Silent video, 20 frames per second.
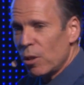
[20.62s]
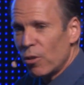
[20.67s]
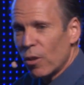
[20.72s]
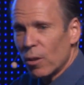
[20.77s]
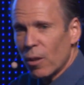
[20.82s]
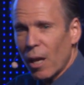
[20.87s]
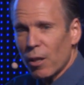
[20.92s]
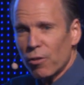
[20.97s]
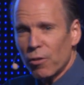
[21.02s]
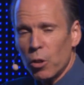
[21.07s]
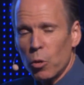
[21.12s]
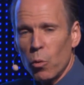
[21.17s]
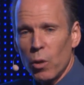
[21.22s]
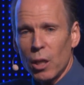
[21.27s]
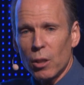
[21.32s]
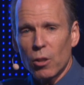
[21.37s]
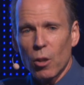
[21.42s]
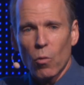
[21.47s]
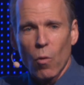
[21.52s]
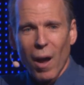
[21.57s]
means the less you
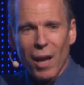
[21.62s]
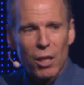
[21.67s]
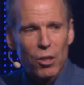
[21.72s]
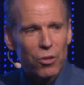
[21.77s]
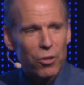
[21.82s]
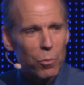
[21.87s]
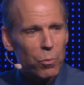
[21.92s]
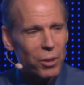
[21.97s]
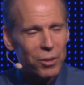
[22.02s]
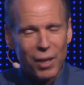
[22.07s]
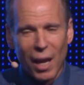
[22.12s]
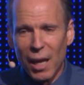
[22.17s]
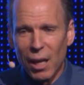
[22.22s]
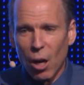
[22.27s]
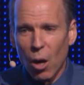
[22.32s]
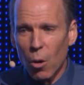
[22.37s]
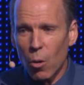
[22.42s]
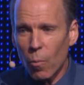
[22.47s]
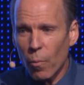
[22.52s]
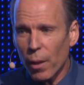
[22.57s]
eat the rice and
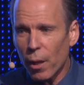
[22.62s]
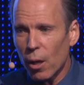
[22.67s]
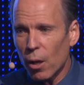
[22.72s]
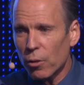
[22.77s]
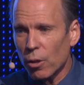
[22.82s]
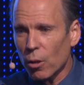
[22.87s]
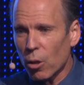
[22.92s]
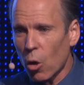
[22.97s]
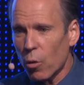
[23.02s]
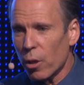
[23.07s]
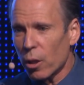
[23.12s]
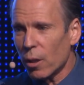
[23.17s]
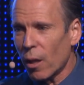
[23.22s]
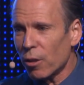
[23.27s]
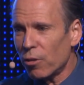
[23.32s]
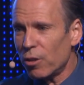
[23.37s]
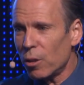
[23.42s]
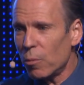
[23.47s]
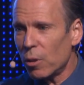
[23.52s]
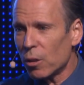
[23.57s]
potato, the
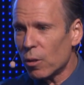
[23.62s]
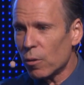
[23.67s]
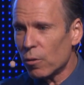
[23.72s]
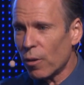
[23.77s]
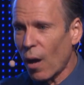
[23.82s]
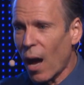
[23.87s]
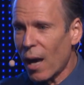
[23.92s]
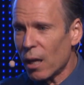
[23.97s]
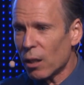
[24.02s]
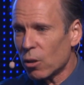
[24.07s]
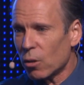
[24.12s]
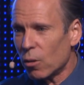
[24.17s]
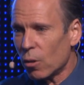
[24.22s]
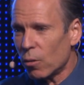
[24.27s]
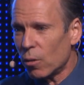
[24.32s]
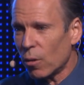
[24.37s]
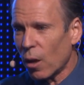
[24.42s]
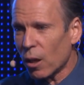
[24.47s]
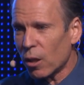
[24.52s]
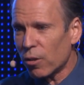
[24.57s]
glycemic
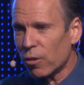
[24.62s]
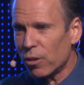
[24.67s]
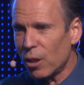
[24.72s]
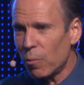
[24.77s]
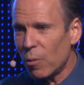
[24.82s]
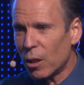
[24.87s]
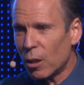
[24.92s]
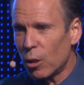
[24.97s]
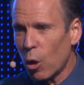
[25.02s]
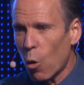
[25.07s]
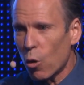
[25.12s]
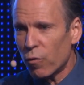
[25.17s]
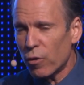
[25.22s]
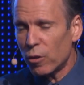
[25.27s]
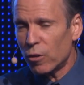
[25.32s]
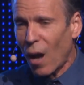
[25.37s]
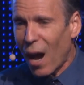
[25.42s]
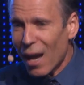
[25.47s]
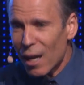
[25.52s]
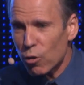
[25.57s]
load of
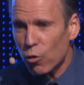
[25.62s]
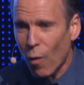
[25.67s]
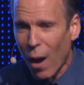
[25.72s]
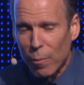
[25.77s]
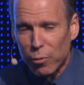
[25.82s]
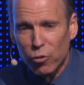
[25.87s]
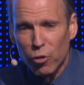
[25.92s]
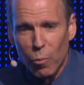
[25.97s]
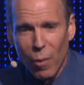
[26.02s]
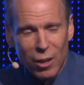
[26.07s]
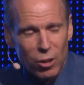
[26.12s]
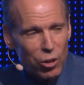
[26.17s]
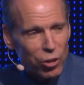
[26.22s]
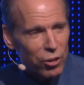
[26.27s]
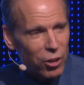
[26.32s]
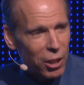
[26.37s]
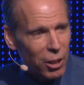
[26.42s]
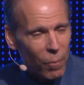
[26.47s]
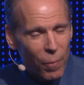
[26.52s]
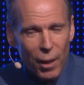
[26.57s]
your diet drops
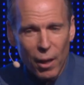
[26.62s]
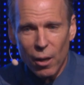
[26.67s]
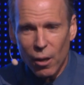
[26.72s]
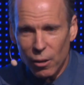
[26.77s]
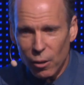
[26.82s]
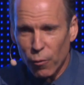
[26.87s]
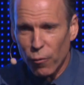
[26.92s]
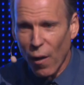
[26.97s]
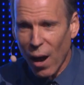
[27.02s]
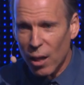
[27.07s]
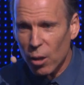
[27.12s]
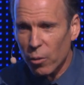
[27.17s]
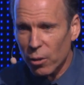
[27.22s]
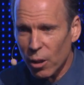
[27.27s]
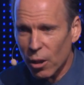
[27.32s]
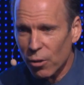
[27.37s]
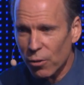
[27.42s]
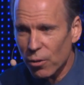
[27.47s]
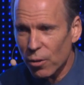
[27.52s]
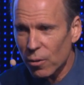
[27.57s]
tremendously. You
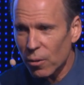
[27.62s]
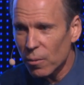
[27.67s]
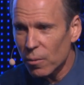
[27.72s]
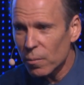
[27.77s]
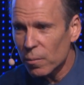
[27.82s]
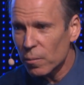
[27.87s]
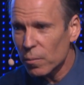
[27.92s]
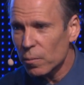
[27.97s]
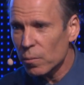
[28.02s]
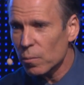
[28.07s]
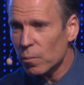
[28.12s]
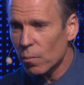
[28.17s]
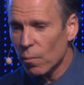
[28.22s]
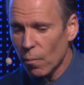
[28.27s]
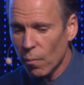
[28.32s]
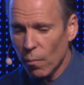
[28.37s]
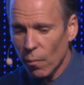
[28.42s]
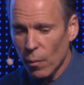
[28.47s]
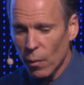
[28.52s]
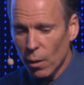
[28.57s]
following this?
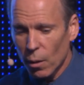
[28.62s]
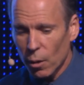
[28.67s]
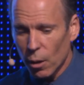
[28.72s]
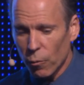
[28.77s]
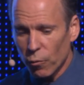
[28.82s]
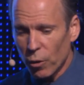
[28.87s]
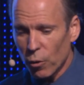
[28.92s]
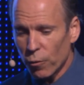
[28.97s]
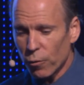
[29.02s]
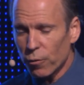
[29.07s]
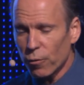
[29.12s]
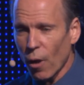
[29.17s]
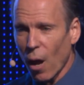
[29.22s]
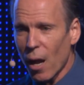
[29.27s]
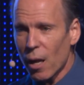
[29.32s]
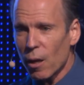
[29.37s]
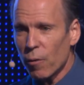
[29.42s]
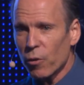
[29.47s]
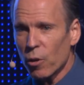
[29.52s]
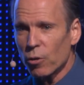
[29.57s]
If your
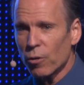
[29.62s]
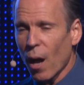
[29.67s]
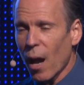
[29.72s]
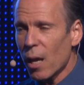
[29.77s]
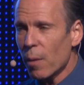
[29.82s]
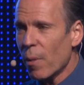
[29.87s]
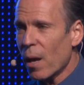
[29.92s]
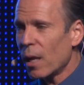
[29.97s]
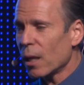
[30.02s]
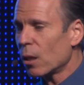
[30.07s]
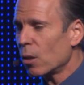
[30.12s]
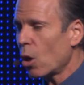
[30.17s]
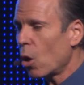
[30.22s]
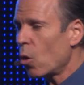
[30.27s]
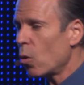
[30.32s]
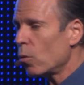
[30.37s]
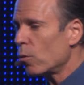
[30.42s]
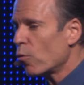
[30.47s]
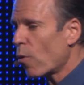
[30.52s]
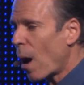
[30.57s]
diabetic
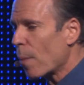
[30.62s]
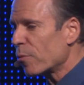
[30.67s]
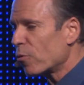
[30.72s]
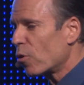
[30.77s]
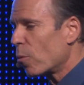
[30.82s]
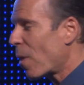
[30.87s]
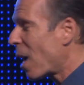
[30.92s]
load drops